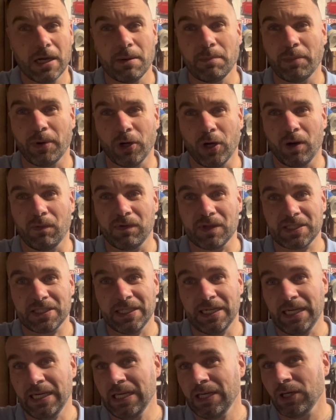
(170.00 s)
but
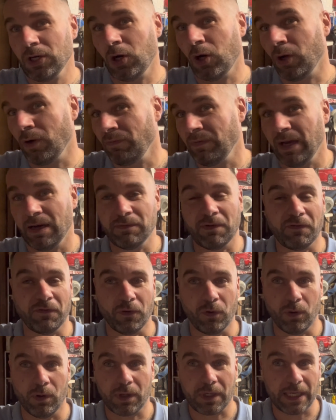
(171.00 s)
obviously on the other
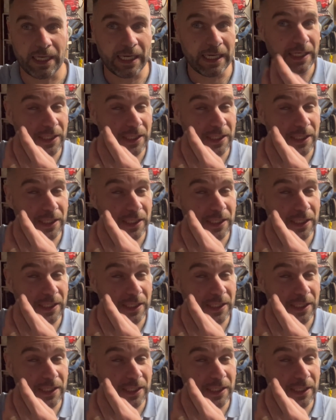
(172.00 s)
4, okay?